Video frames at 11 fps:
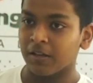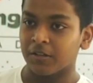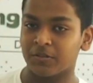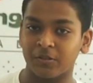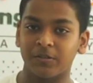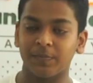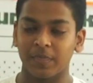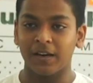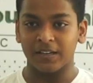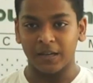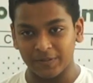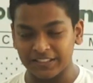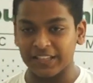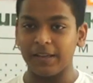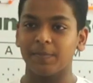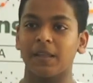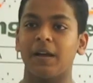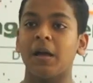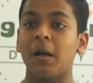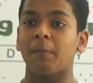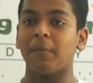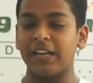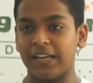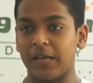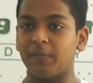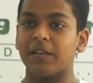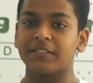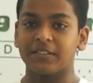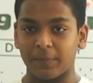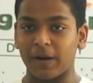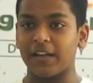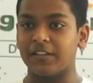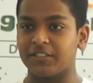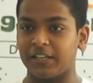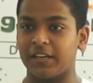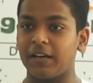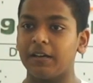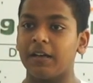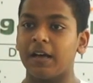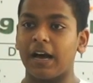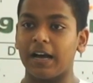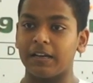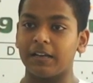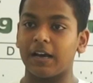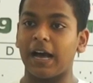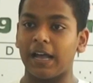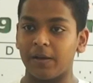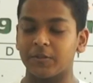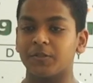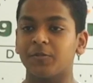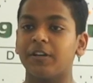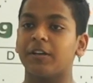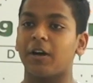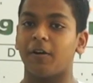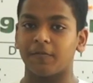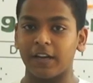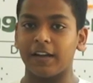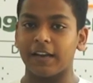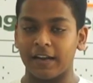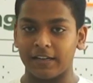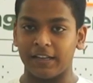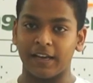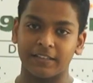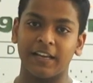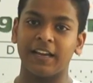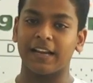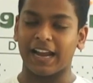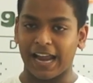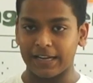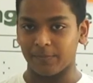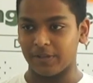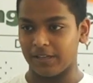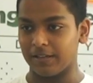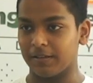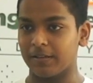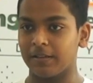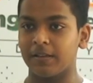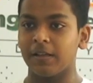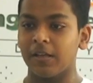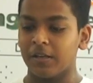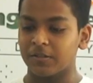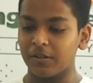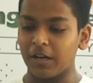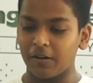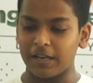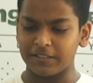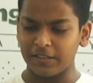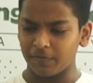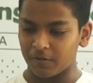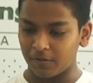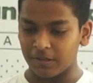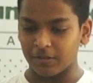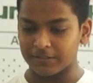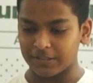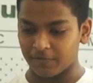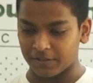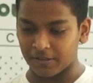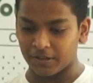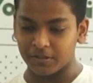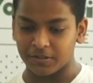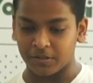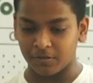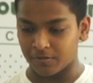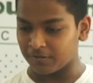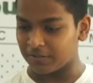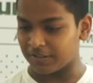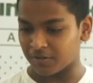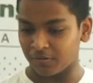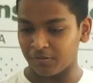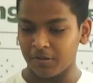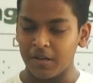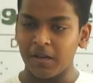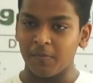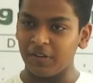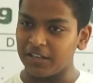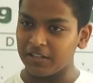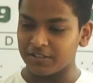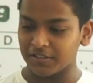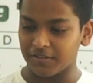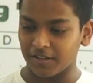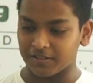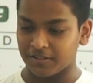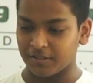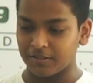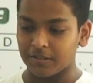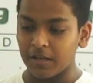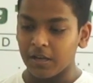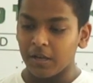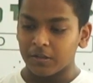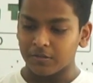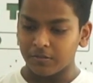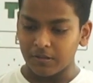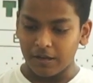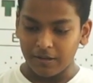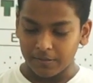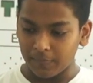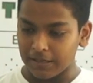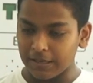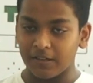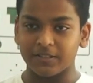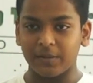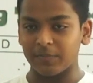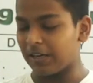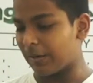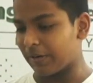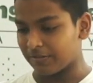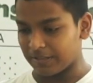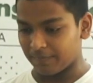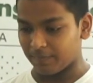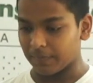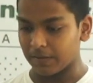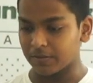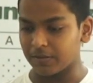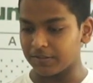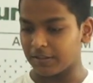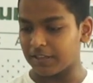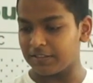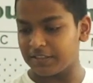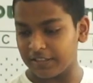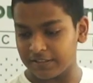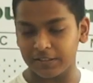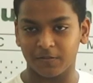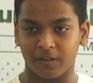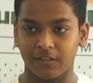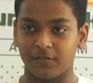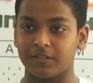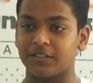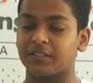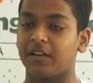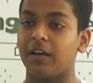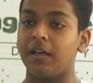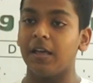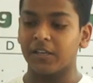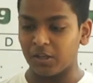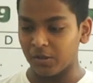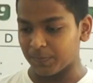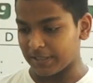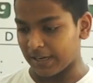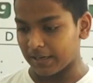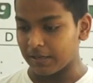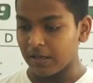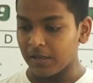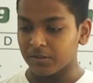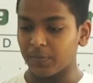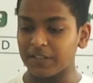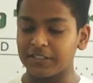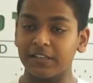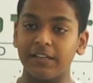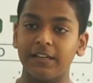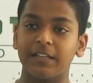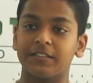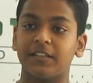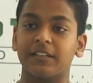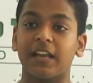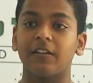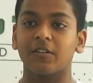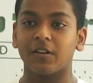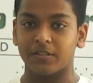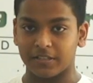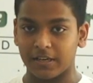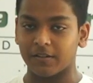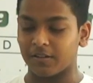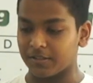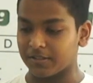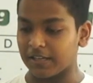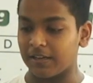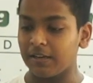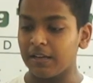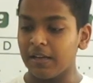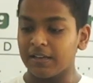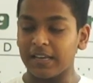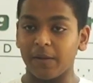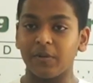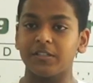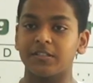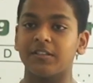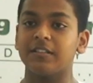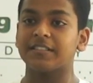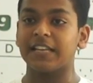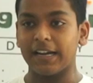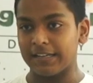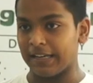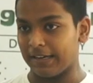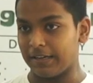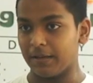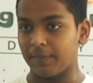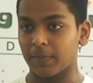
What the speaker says: So Namaste. My name is Dwipayan Jena and I am a student of TET at Young Tinker Academy. So now, as I have told you, as I have introduced you to these two miniature structures, so now let me tell you something about them. So as you can see this one, which is a CubeSat. So basically it is a 10 cross 10 cross 10 dimensional satellite.